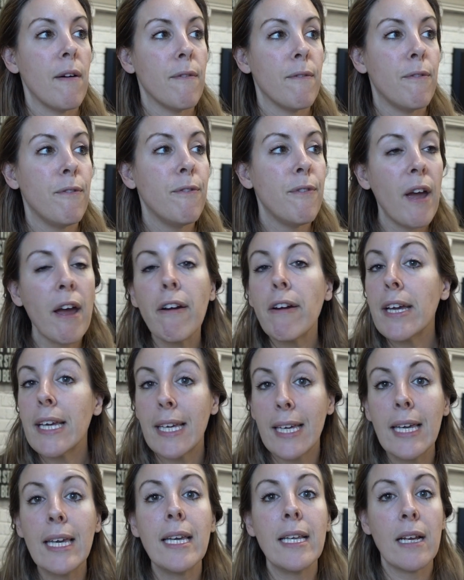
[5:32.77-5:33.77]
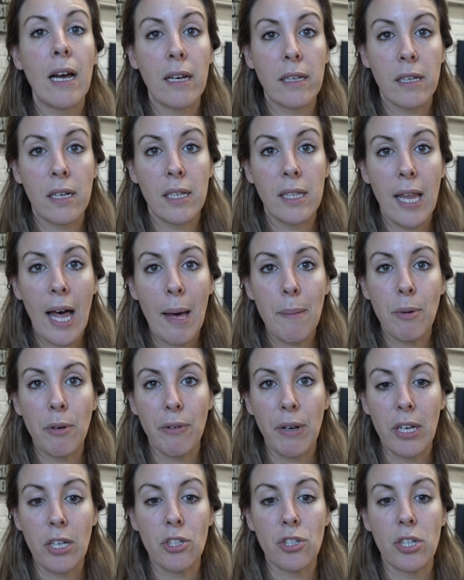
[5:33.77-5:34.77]
very keen on
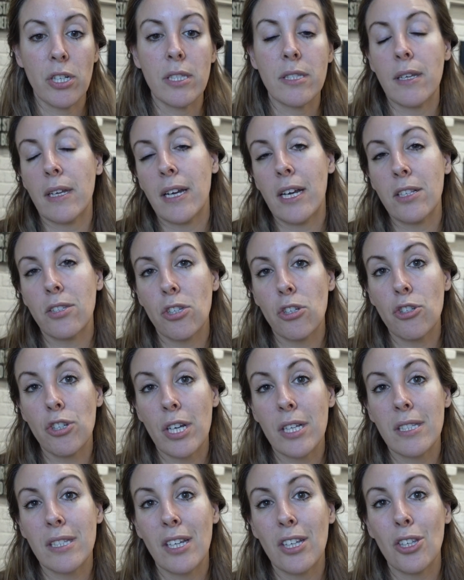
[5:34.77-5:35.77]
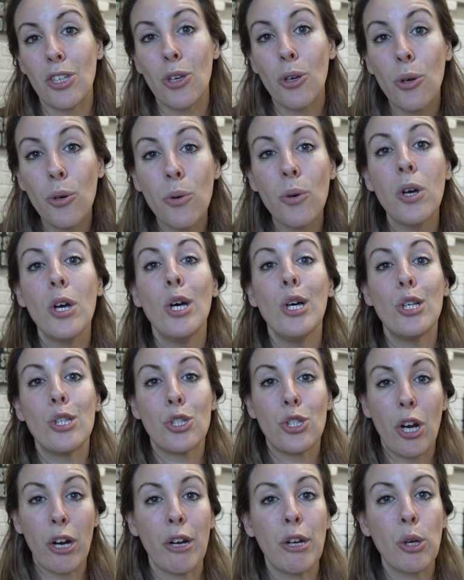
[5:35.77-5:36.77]
collaborations, and I suggest that you
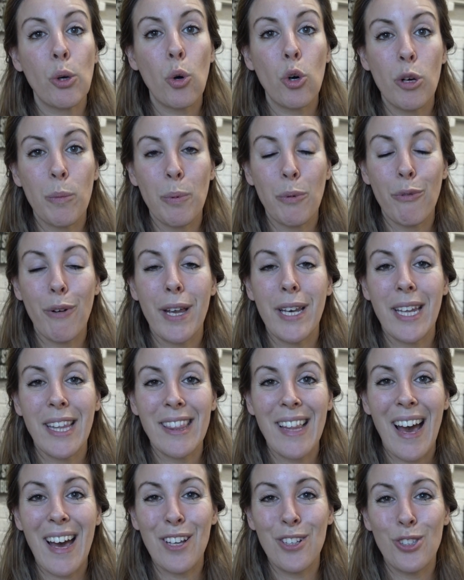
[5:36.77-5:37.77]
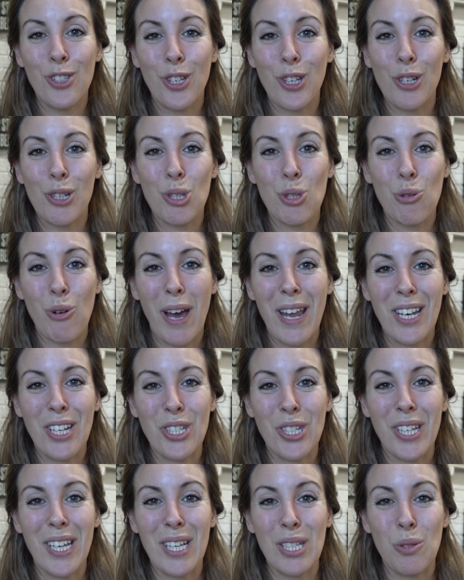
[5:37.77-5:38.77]
start incorporating that into your
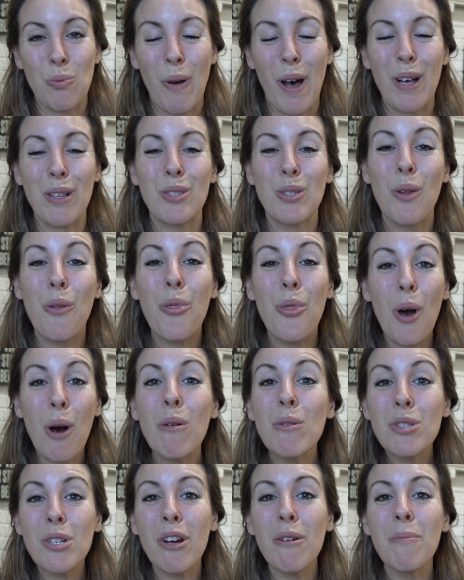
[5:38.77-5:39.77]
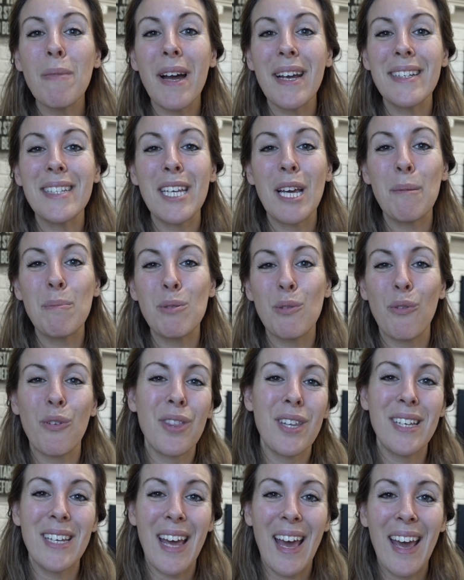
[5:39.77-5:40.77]
strategy as well. So those are my tips for
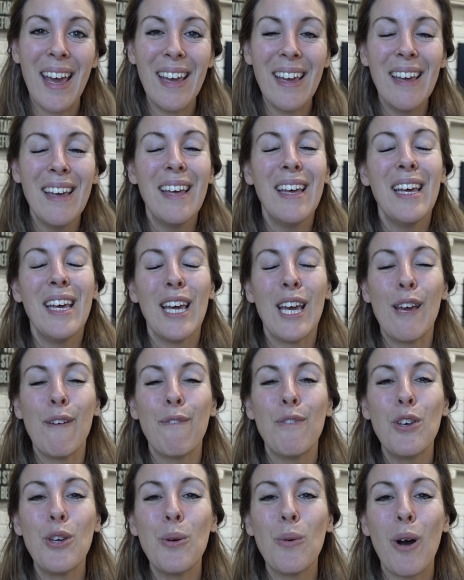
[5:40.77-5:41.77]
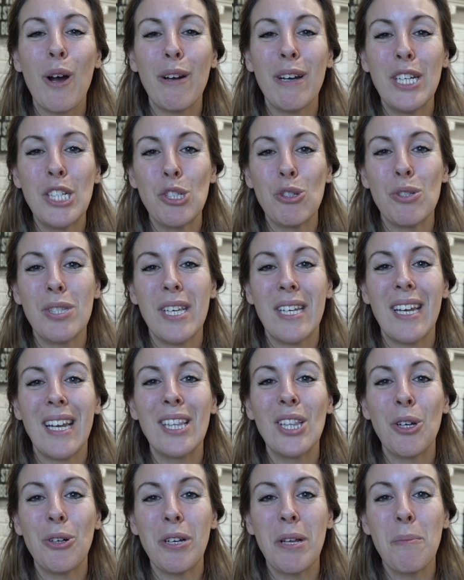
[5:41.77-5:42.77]
the day. If you are interested
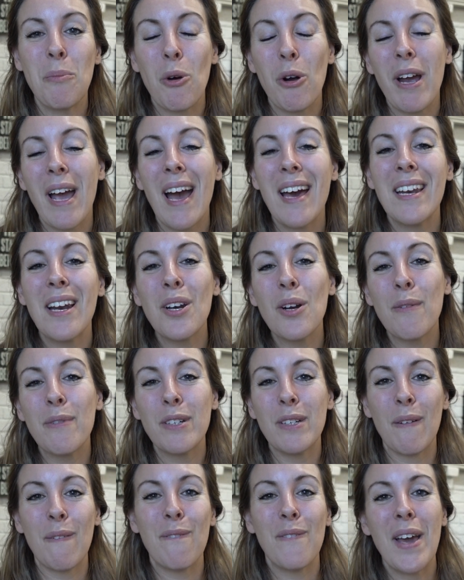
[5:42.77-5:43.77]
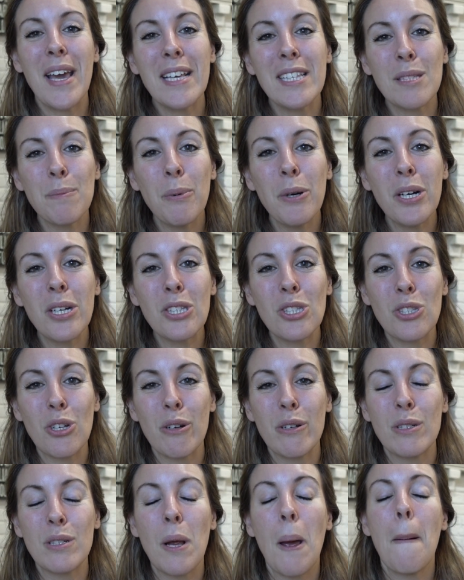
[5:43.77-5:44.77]
in learning more, head on over to Facebook,
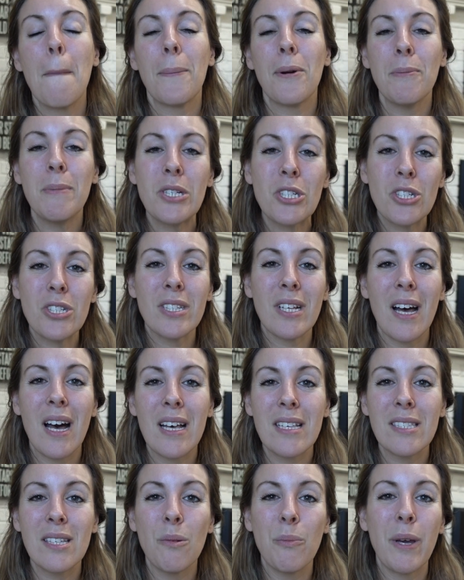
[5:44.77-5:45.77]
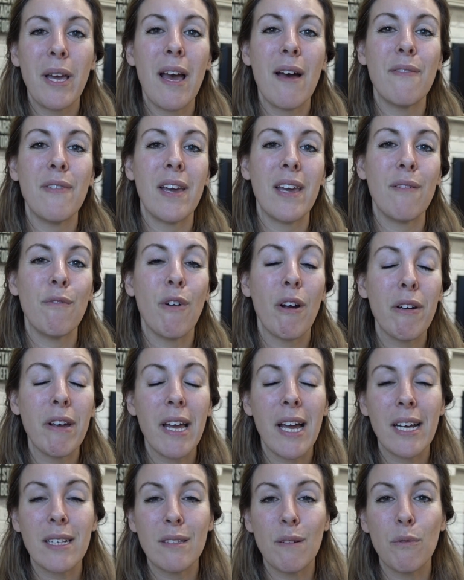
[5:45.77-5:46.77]
search Permission to Hustle. We have a very
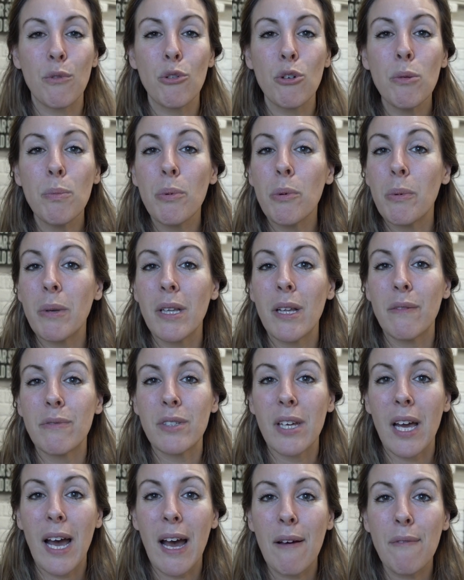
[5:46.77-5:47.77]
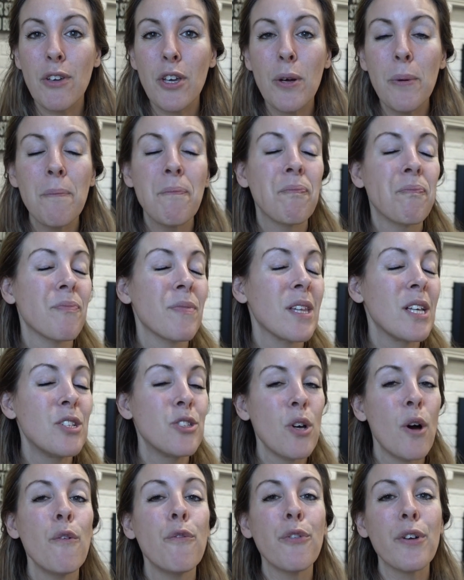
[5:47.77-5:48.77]
active group. We would love to have you.
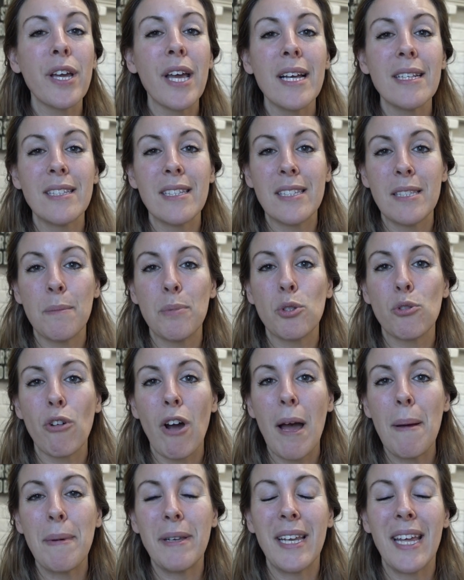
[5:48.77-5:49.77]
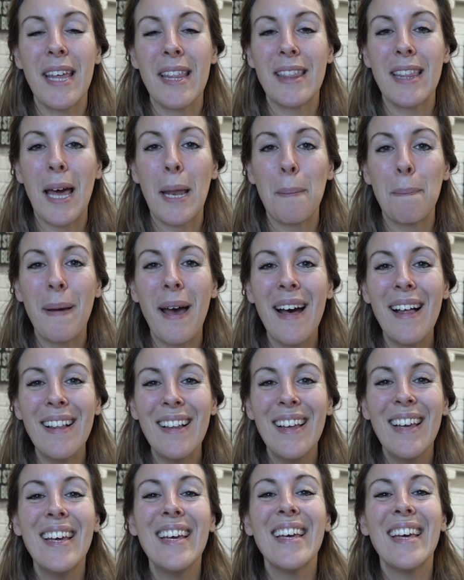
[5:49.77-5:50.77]
Don't forget to subscribe and hit that
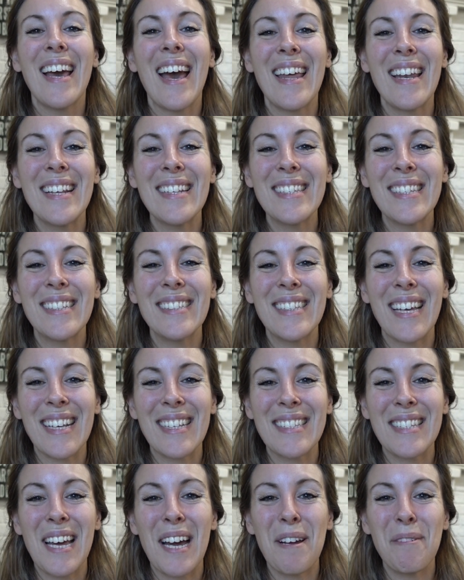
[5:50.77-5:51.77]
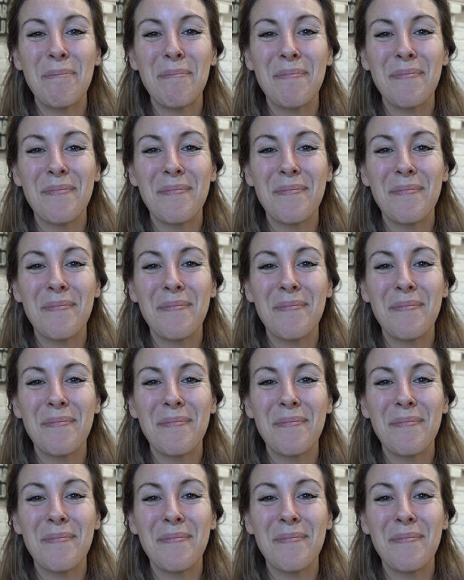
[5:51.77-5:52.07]
bell. And until next time.